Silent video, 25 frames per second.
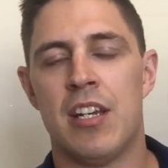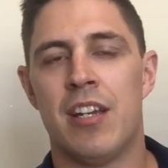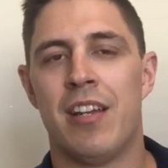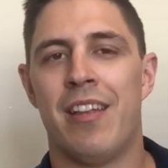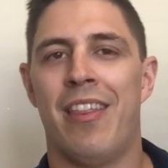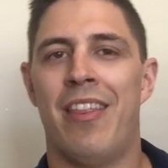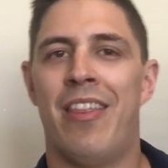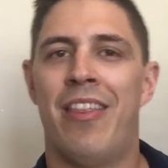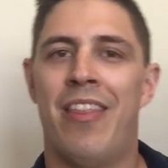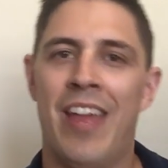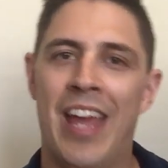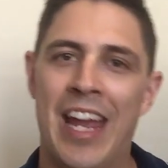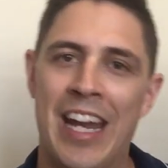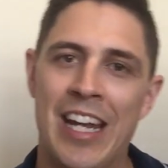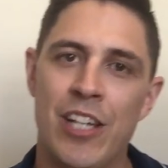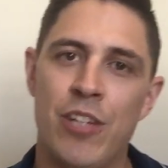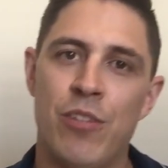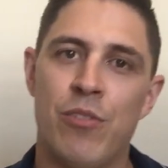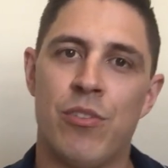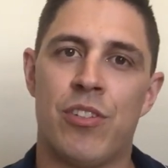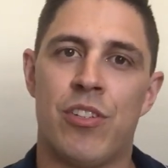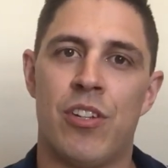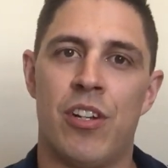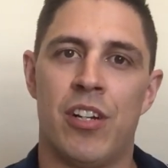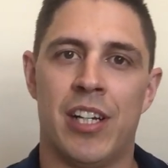Then you
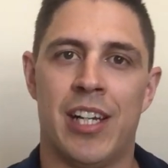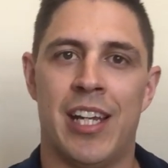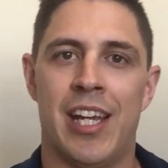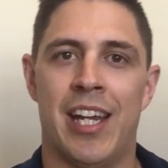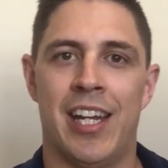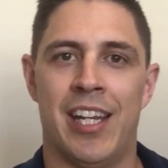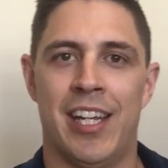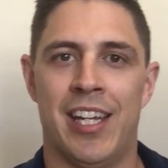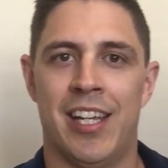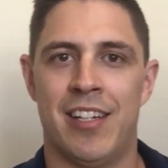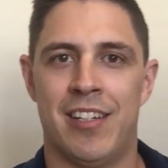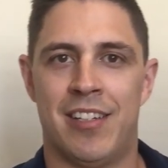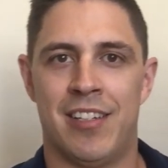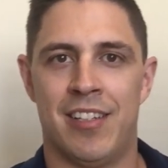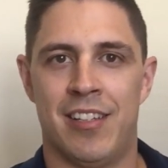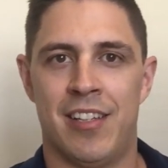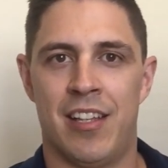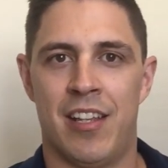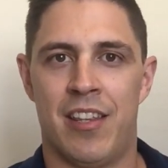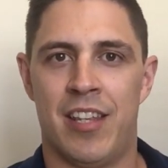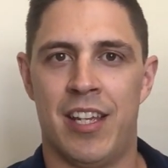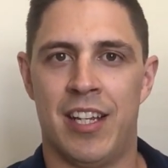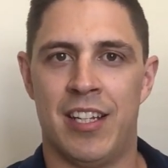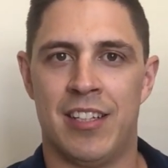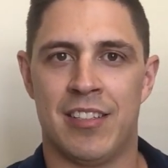start getting into the
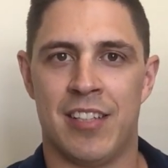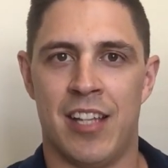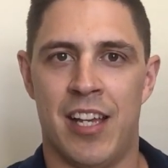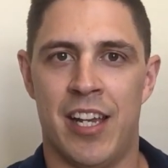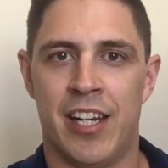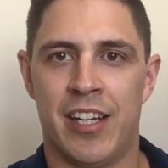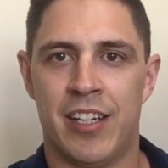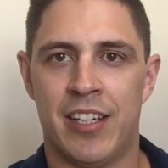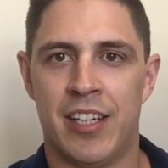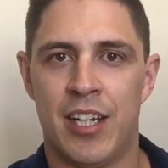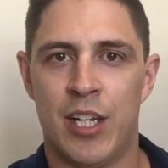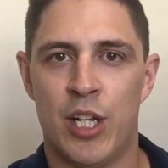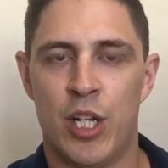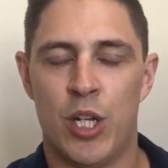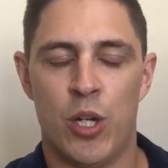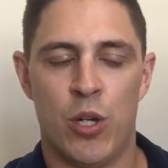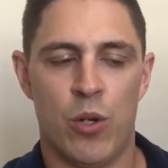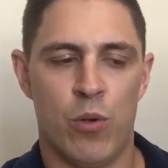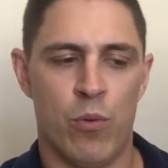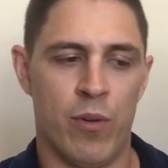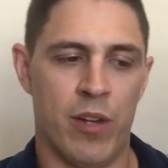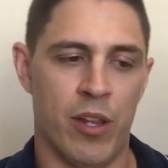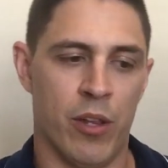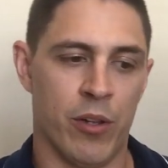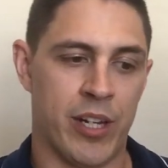things like,
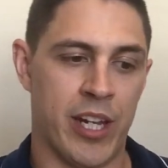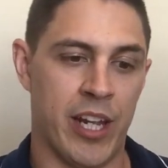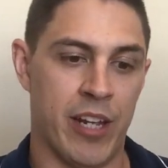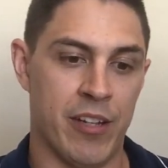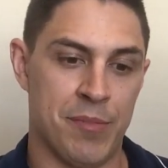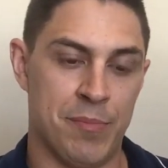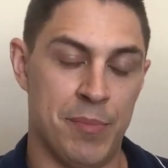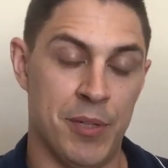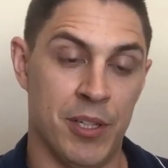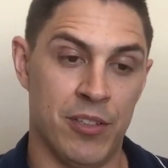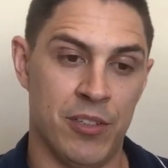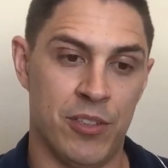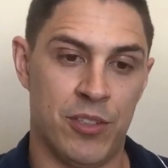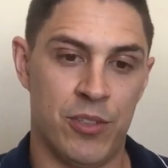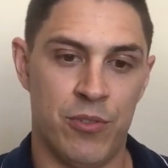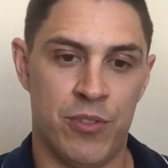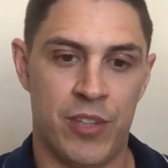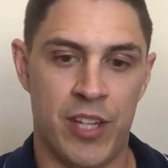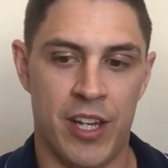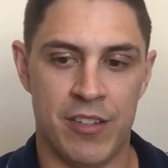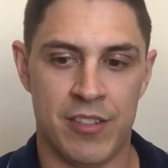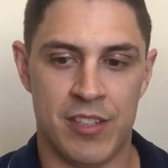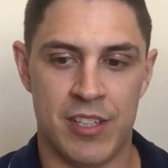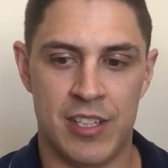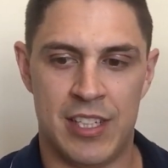well, okay, it's built in
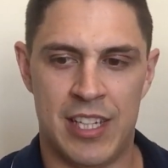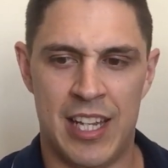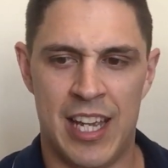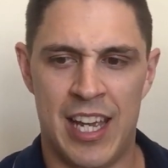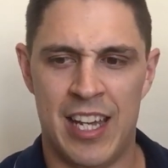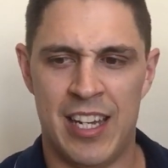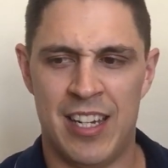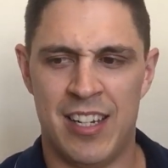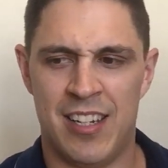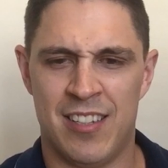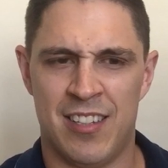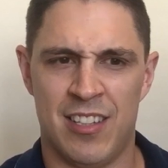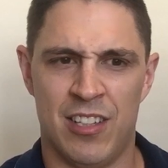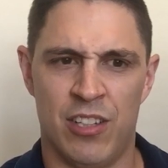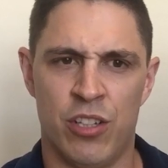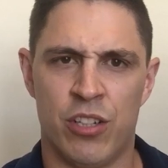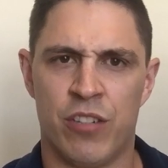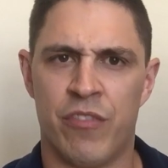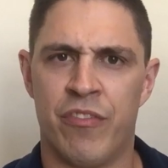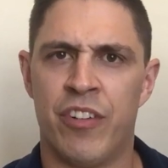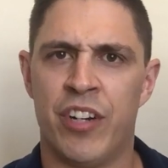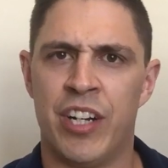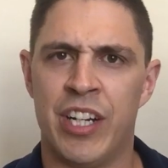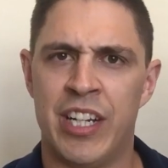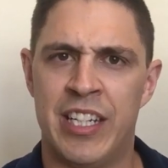2010. Does it look
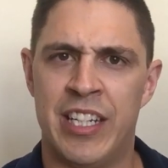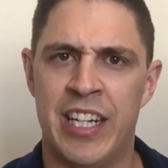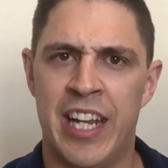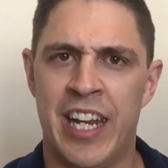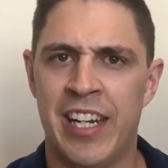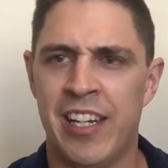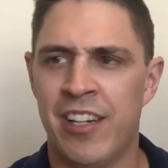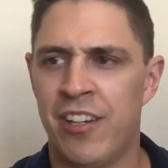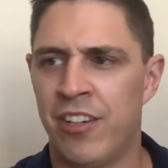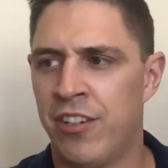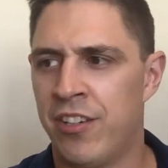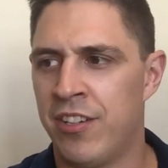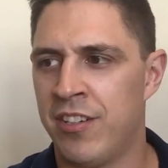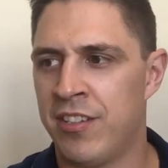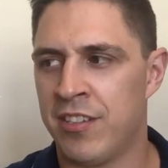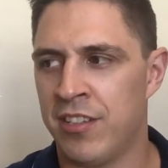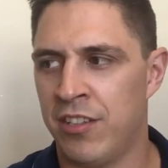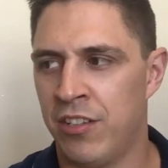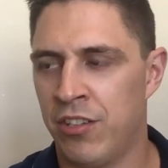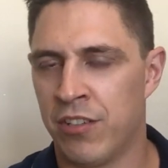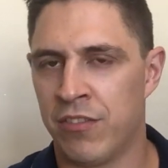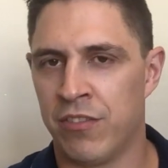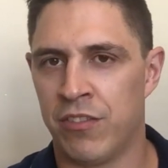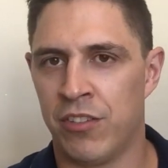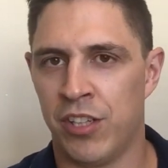very dated or does it
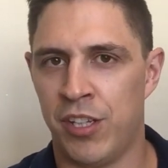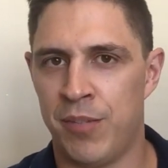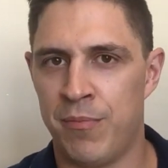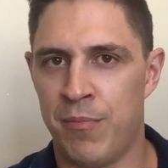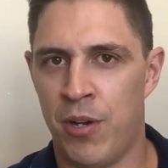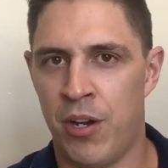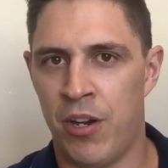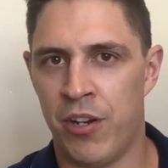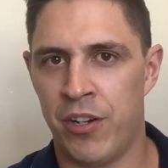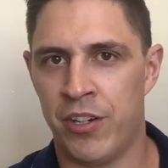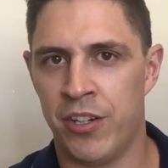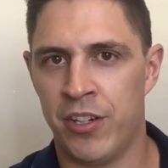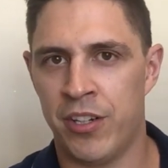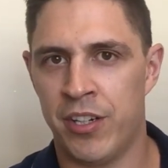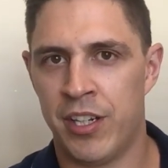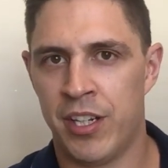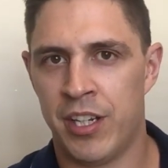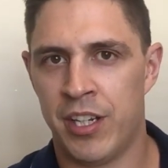look really modern?